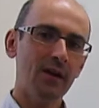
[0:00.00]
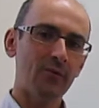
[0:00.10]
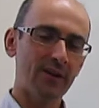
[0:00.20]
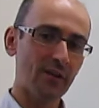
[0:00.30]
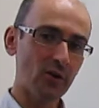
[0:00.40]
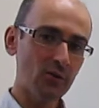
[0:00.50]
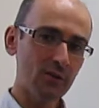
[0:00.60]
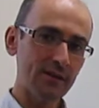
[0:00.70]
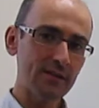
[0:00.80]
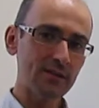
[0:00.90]
Right, the goal
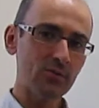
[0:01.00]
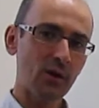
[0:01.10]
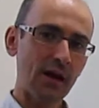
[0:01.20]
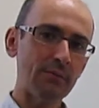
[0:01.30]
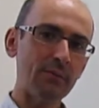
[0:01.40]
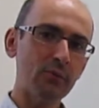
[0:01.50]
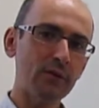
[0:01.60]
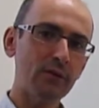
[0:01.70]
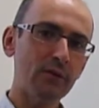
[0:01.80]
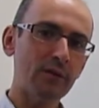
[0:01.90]
is to come up
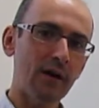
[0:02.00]
with